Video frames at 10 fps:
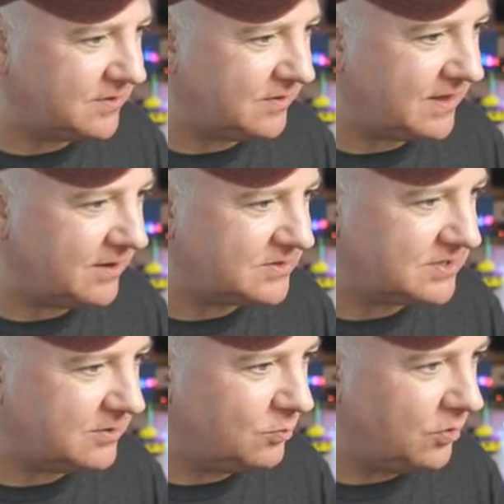that they
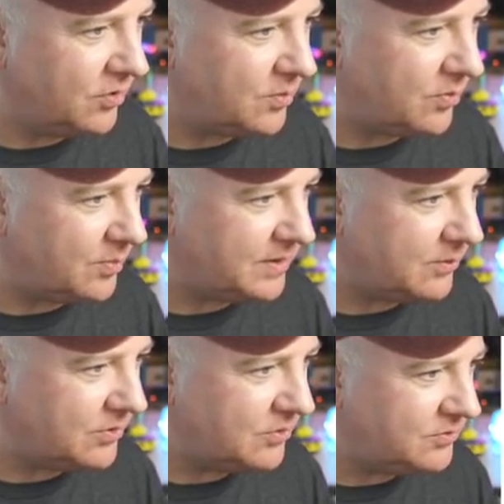actually work properly
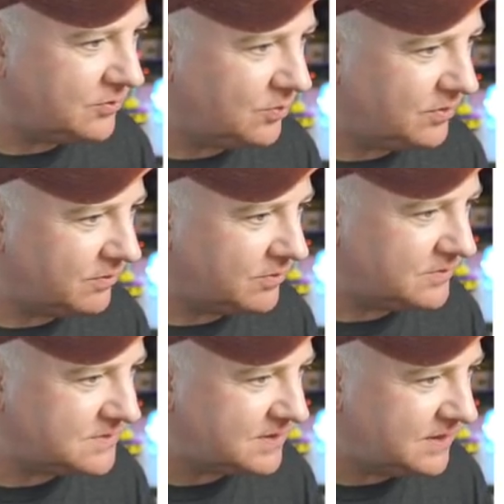when you do one of
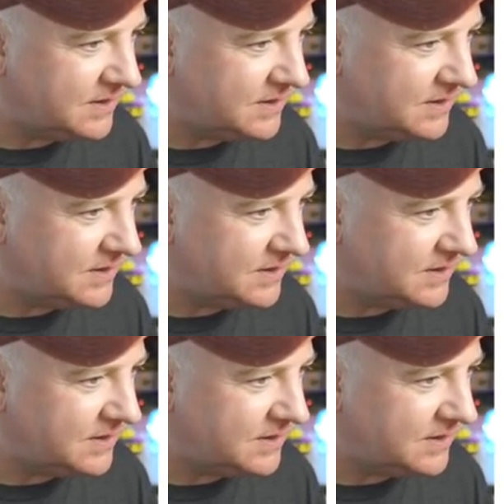those.